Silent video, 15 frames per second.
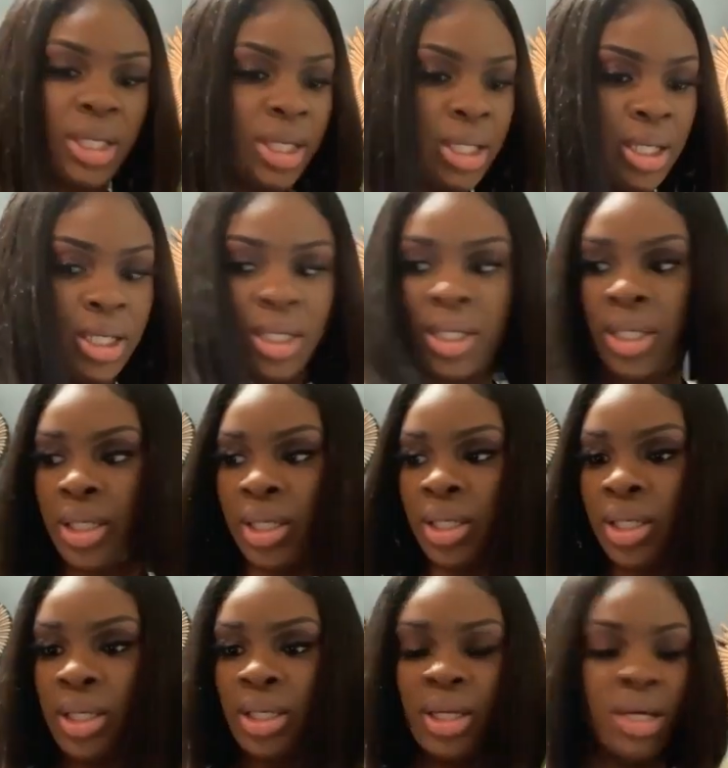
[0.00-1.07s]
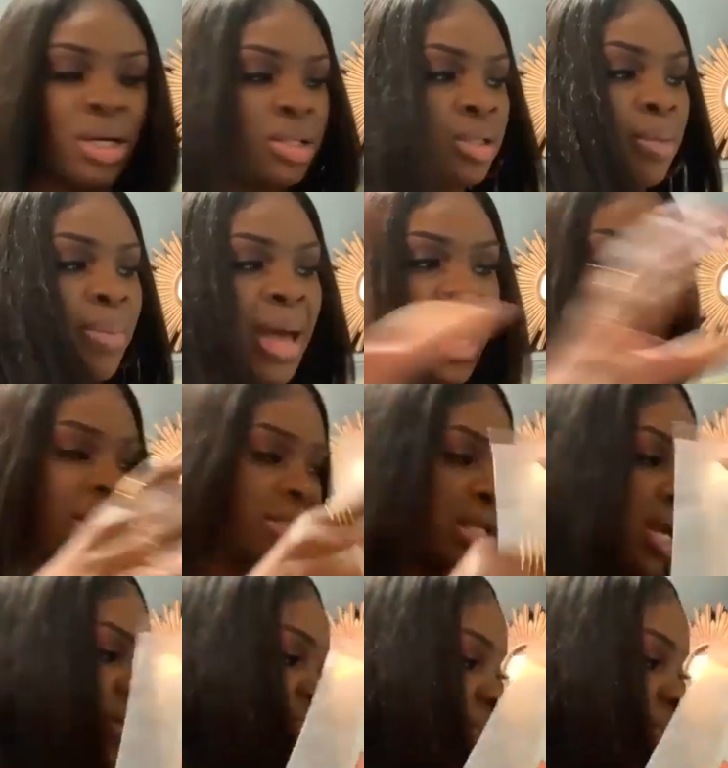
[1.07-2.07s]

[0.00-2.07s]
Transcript: and the bags. I